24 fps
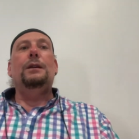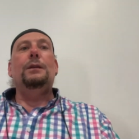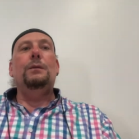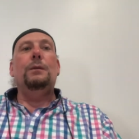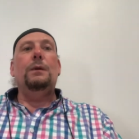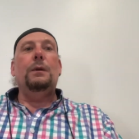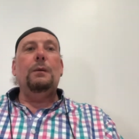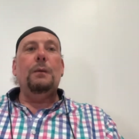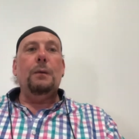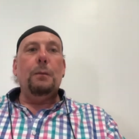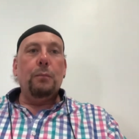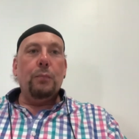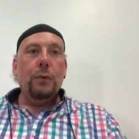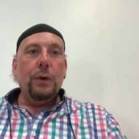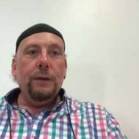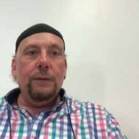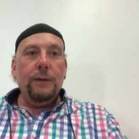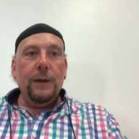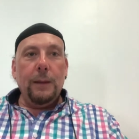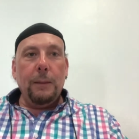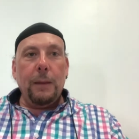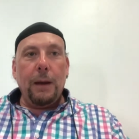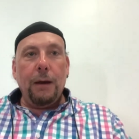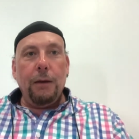We were
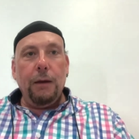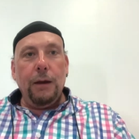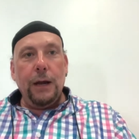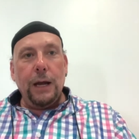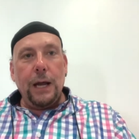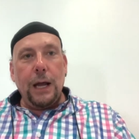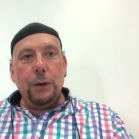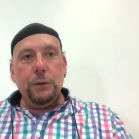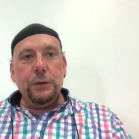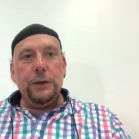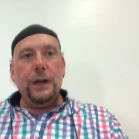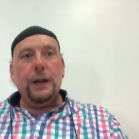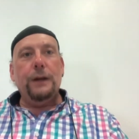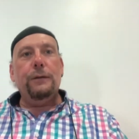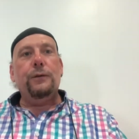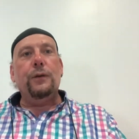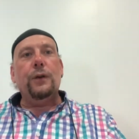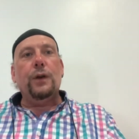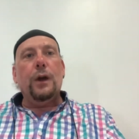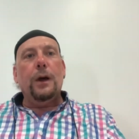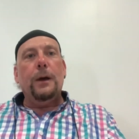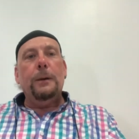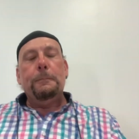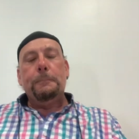briefly married out in
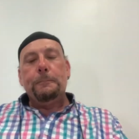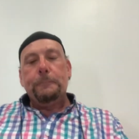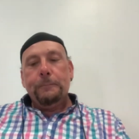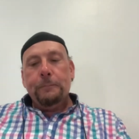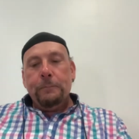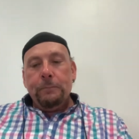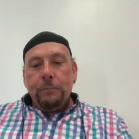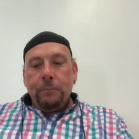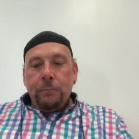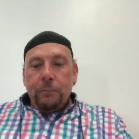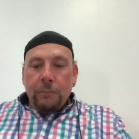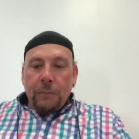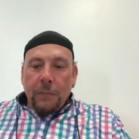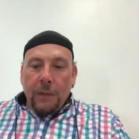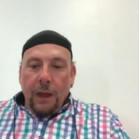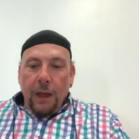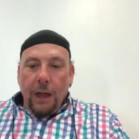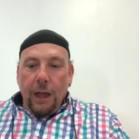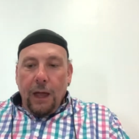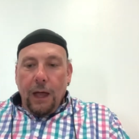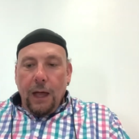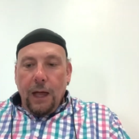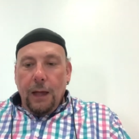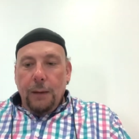Africa.
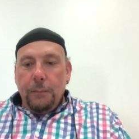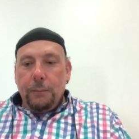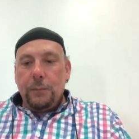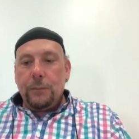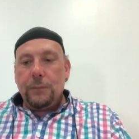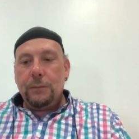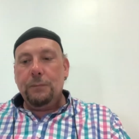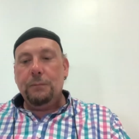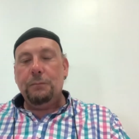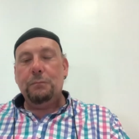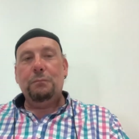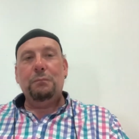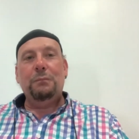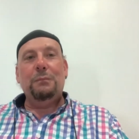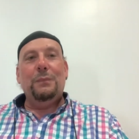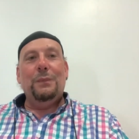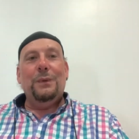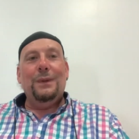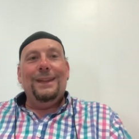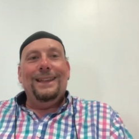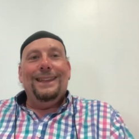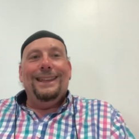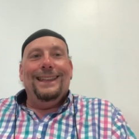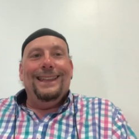
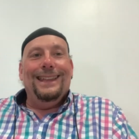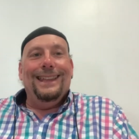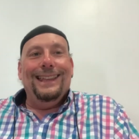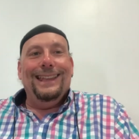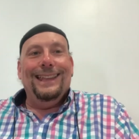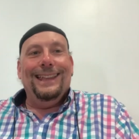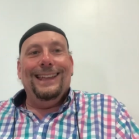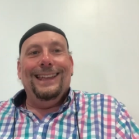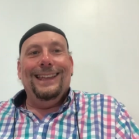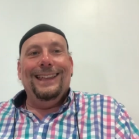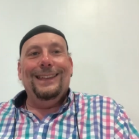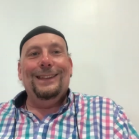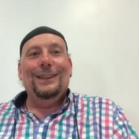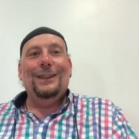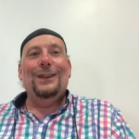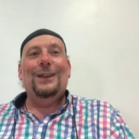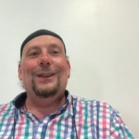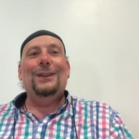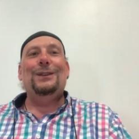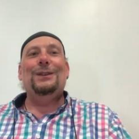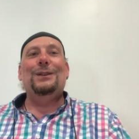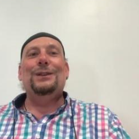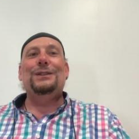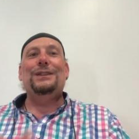
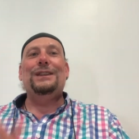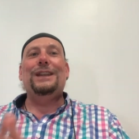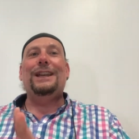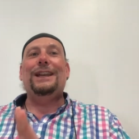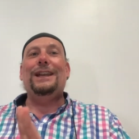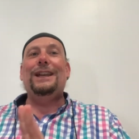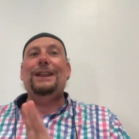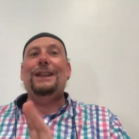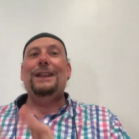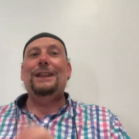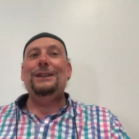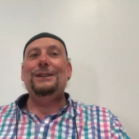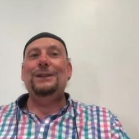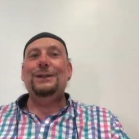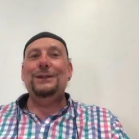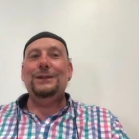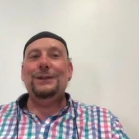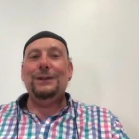Don't take any of that too